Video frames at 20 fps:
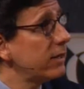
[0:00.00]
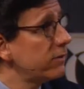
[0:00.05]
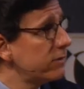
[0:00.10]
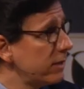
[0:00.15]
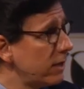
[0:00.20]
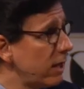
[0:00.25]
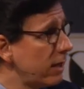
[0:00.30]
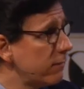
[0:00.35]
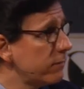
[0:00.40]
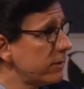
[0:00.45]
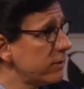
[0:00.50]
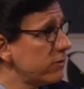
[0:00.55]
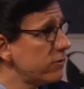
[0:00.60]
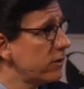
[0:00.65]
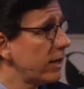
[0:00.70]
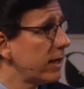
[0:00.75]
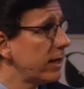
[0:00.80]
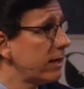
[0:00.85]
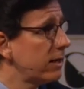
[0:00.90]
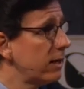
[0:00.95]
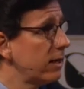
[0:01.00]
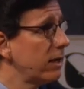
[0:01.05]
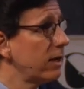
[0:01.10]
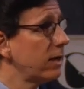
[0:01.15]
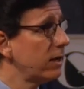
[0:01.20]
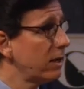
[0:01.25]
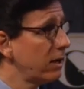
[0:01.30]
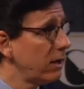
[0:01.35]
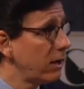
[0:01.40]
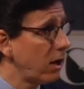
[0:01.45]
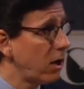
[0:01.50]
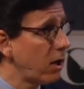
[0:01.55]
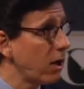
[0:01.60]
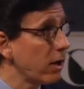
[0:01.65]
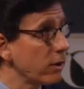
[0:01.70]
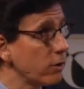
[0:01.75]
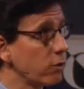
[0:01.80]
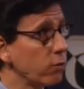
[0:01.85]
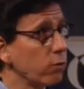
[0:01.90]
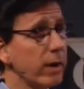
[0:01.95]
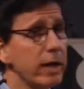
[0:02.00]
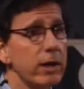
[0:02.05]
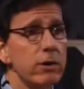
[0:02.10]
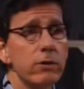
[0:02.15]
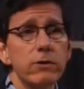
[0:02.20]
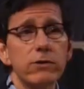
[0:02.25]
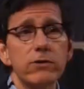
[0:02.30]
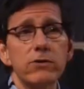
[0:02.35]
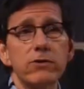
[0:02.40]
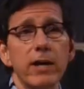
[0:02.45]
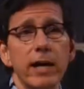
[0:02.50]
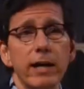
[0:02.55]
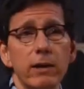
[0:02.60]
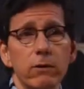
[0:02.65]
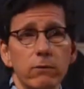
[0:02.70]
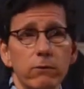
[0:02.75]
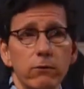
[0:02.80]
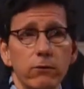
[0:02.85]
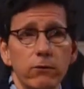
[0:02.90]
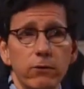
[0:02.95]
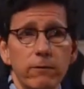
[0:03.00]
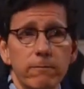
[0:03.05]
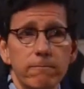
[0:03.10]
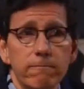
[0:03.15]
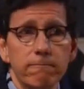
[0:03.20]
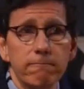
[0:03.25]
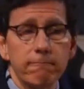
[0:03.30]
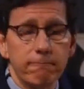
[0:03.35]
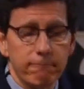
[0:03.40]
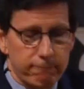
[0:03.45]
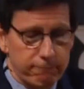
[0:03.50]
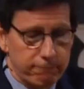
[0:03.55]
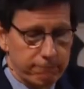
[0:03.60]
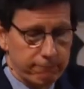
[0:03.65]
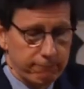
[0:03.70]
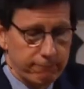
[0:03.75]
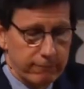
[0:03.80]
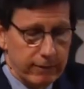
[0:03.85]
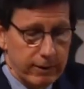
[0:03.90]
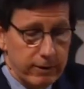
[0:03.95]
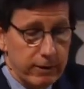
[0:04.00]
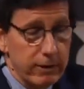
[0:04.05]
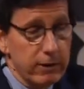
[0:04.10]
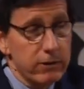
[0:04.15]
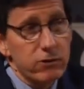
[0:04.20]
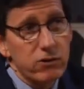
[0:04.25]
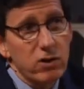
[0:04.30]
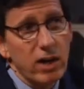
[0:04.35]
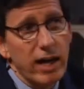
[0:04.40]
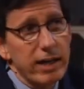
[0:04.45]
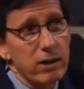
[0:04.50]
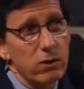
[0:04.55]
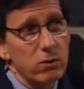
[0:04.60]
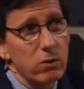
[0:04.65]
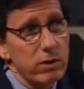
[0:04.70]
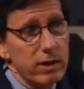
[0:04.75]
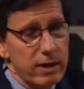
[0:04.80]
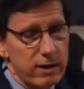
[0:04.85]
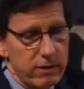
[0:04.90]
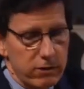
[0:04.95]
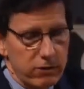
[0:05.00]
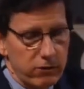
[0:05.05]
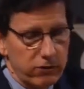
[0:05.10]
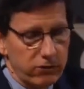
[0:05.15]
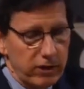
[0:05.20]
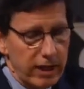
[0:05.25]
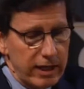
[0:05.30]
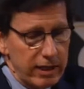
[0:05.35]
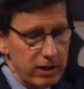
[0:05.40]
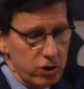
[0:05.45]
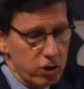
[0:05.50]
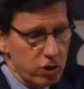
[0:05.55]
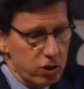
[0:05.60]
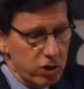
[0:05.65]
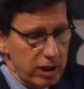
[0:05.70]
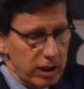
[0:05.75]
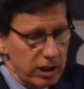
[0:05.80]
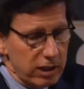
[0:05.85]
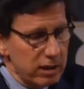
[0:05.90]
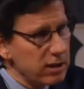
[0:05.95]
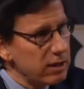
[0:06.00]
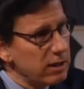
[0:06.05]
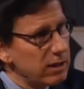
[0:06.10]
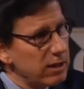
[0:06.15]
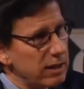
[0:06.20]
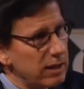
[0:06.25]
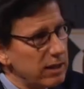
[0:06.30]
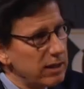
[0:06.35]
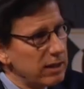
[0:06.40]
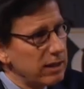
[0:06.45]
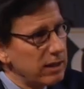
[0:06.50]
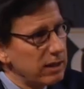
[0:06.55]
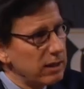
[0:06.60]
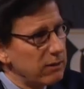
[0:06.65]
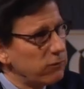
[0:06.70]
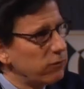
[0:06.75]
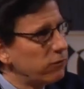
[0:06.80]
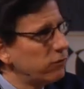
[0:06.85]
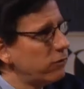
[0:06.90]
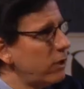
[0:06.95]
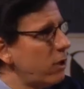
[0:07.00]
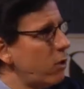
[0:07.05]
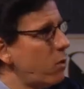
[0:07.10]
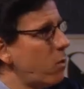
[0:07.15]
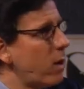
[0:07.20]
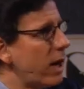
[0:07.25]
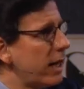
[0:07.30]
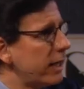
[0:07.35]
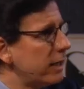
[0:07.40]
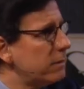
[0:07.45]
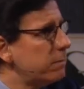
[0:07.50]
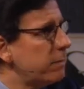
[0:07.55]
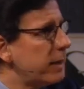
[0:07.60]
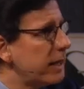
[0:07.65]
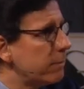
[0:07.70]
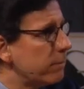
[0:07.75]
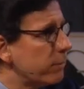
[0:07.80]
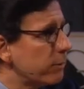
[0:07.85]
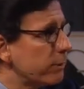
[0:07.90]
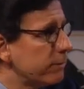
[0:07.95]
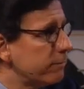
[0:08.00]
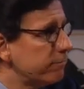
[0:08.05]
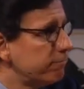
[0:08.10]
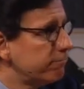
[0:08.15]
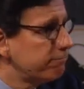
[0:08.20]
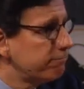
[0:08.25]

as he often said, our greater selves. It's titled, Set a Sheet of Snow White Paper.